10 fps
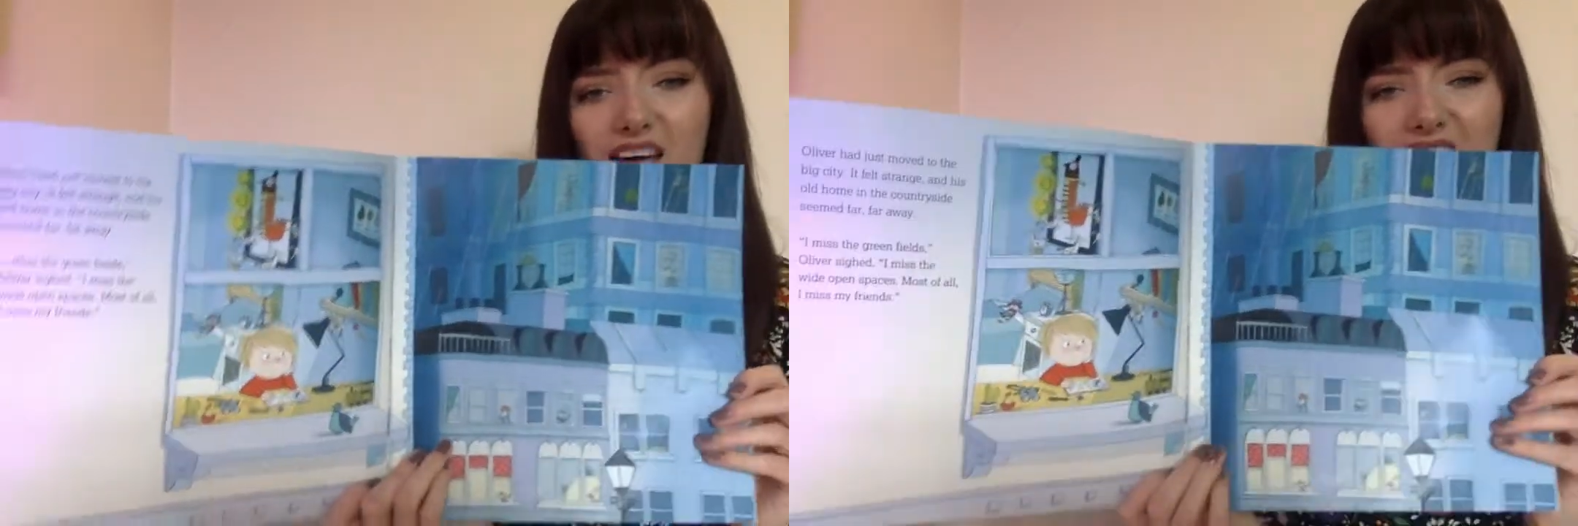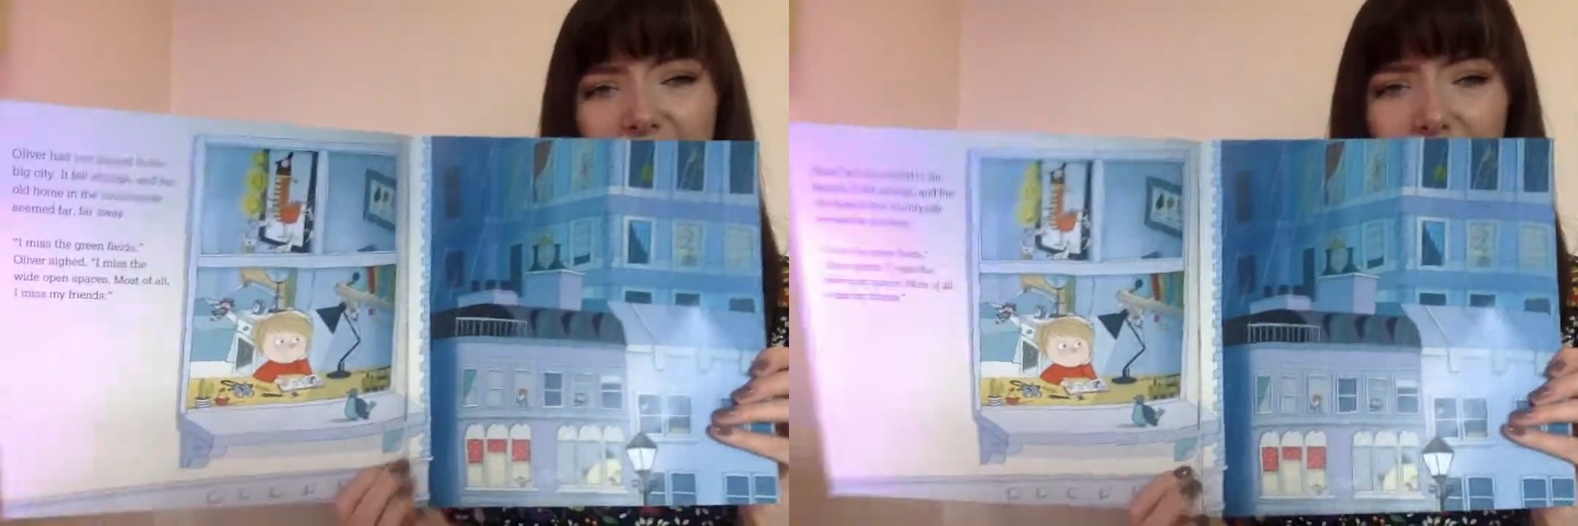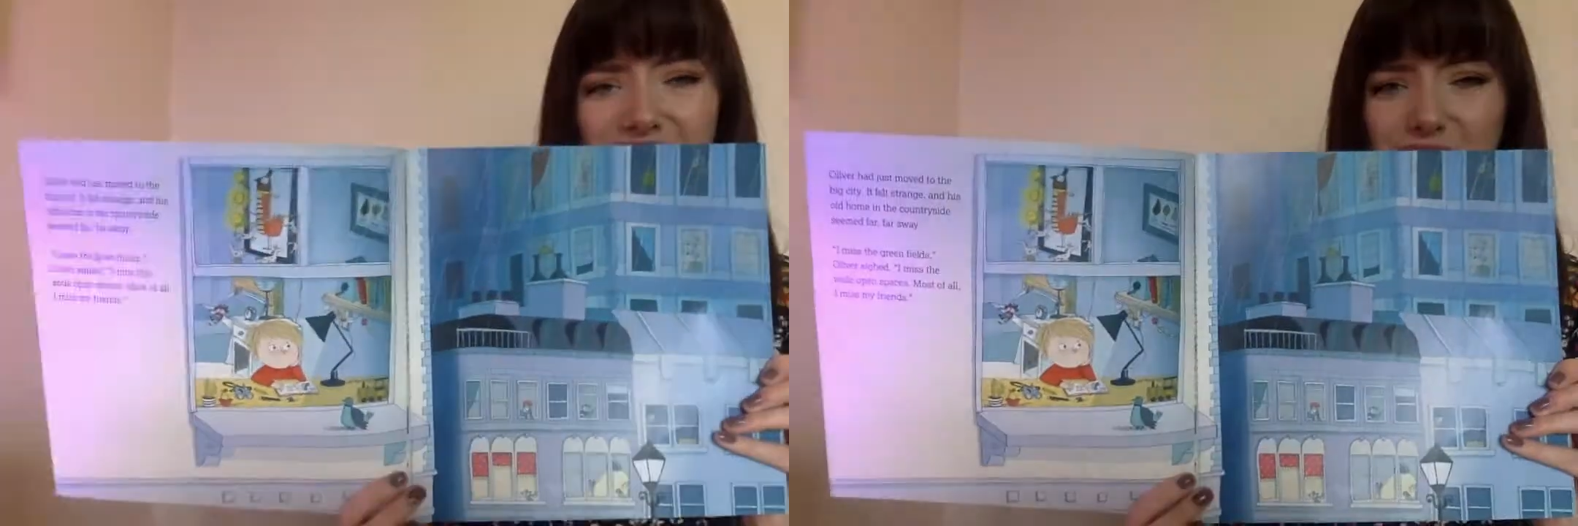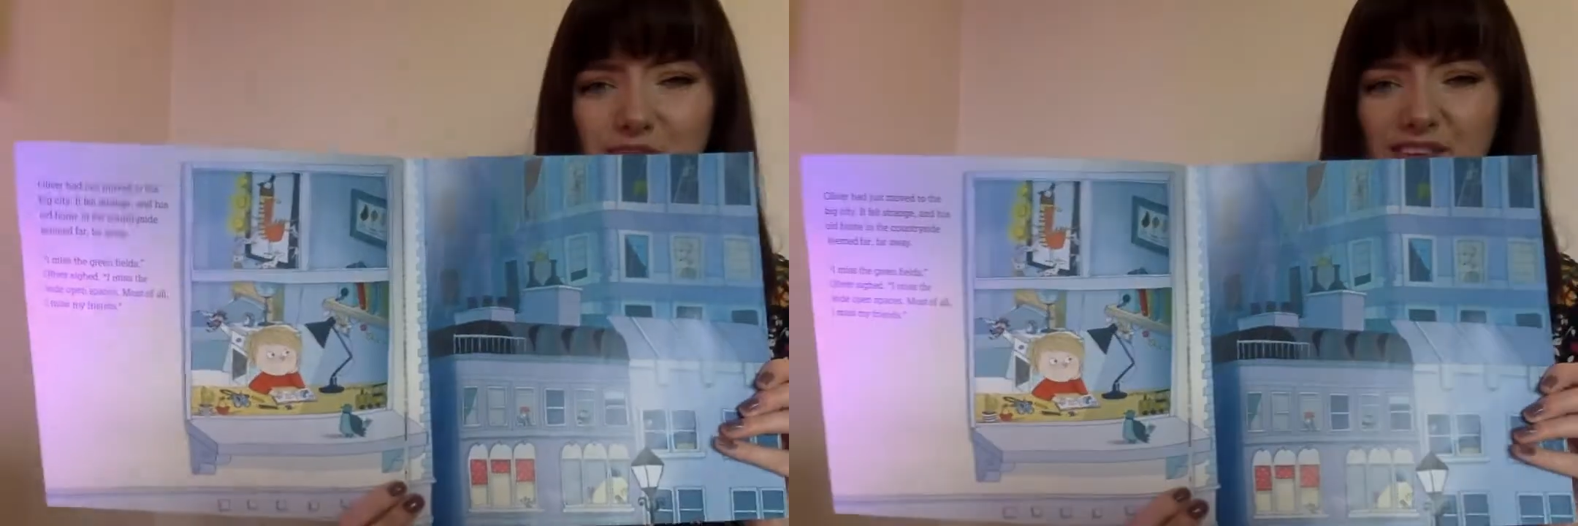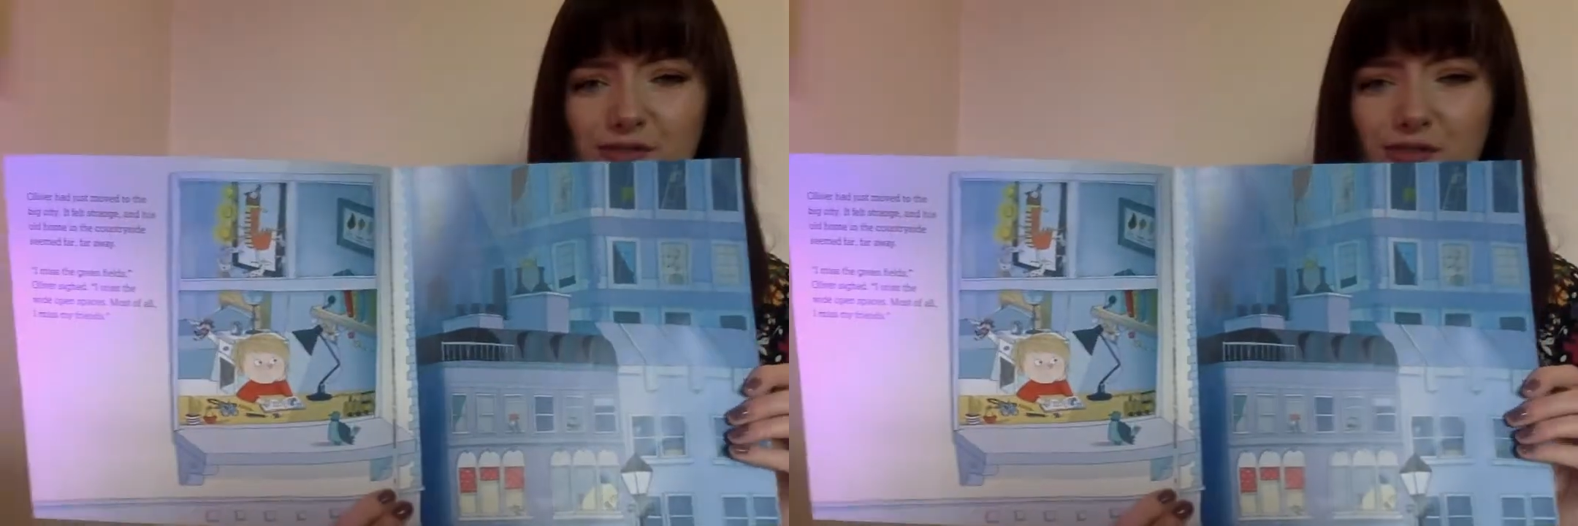I miss
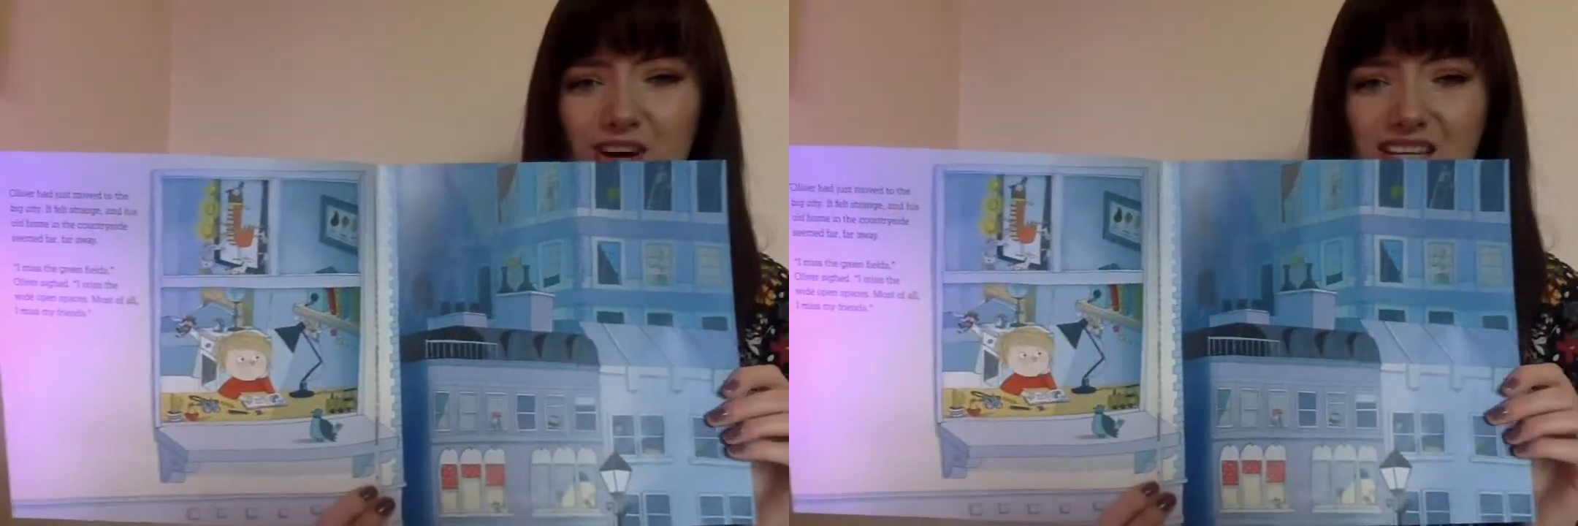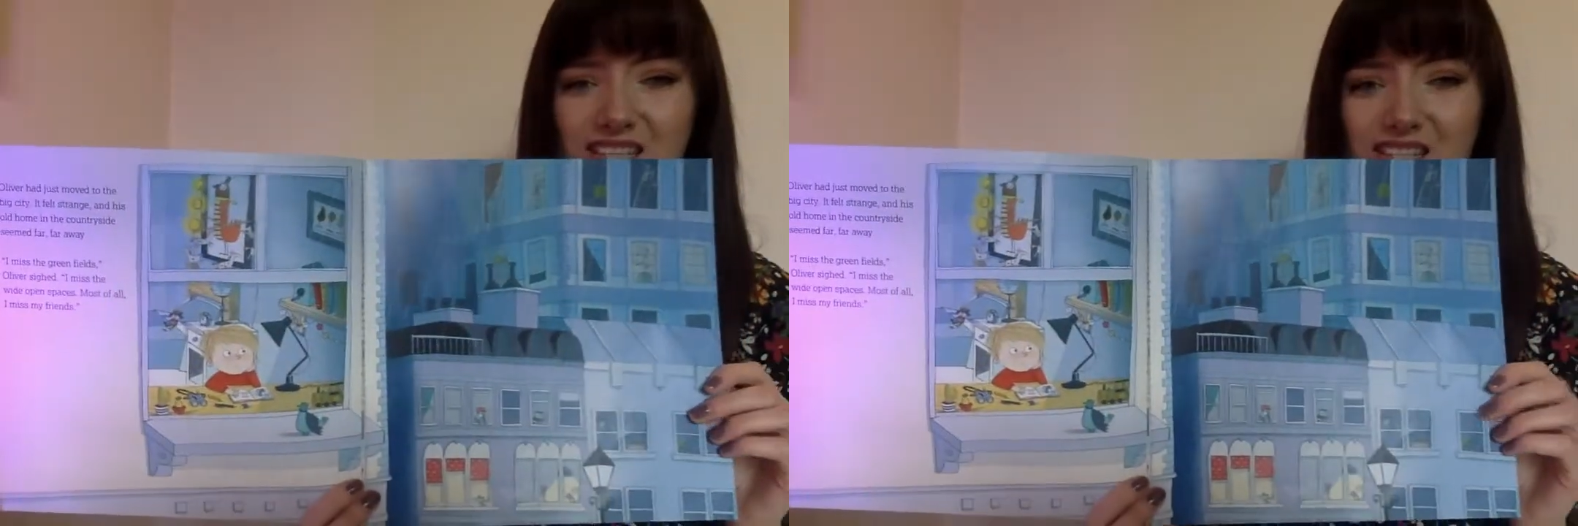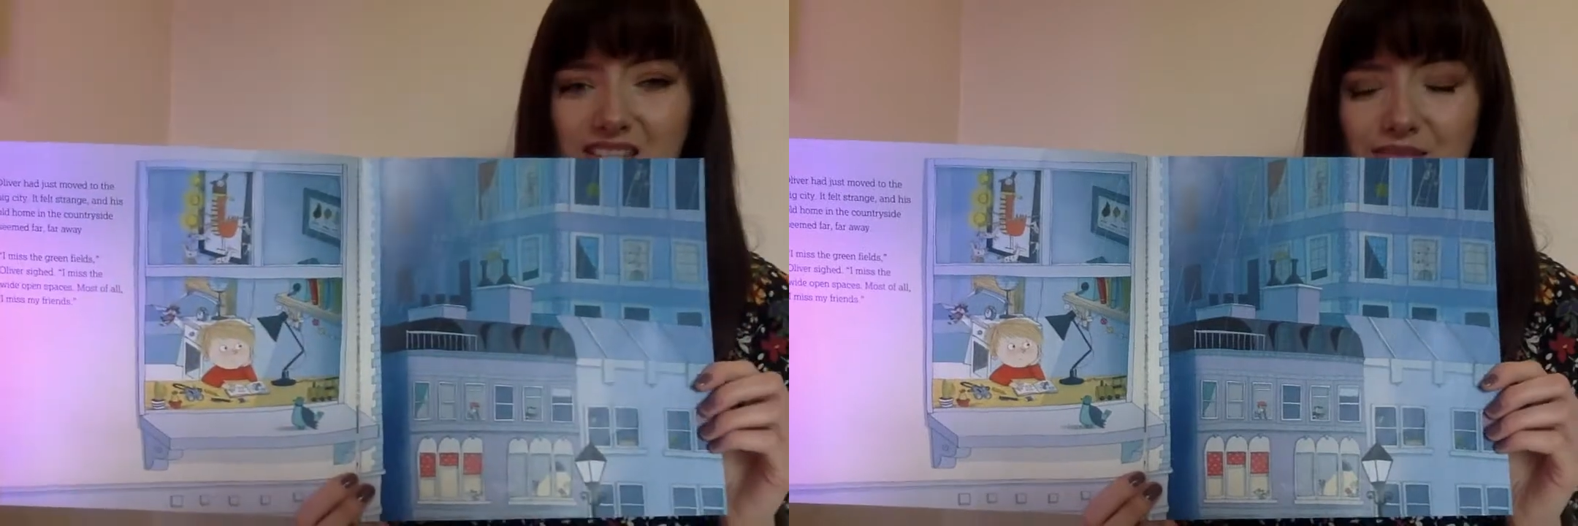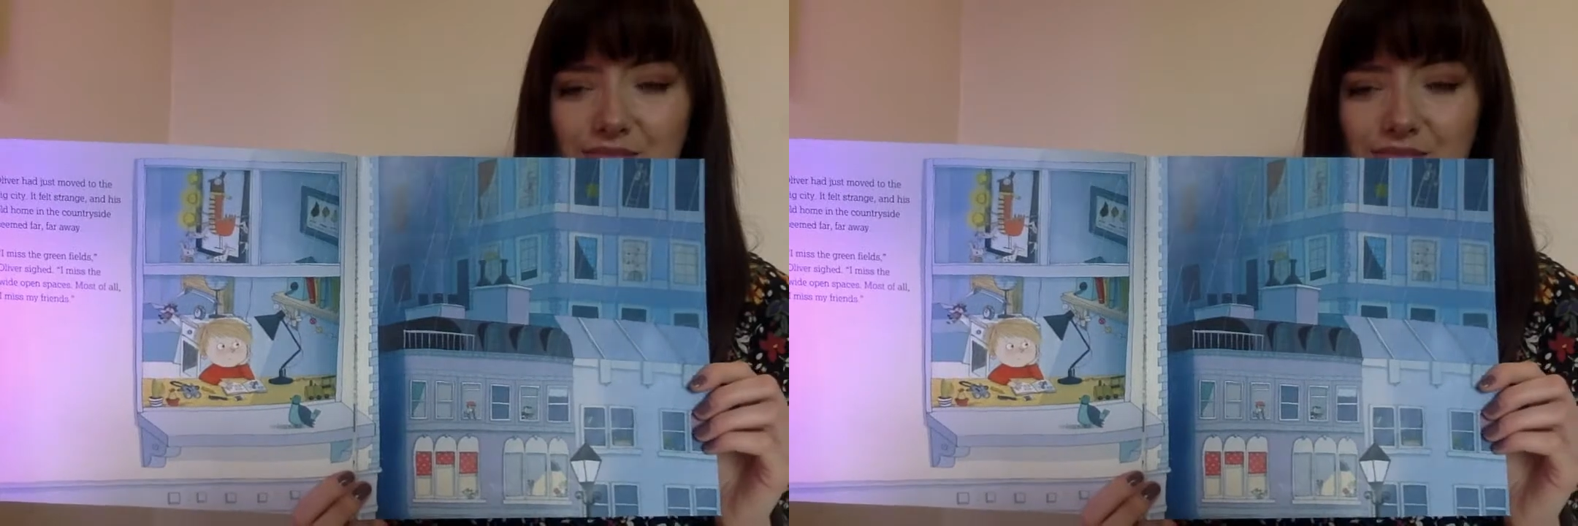my friends.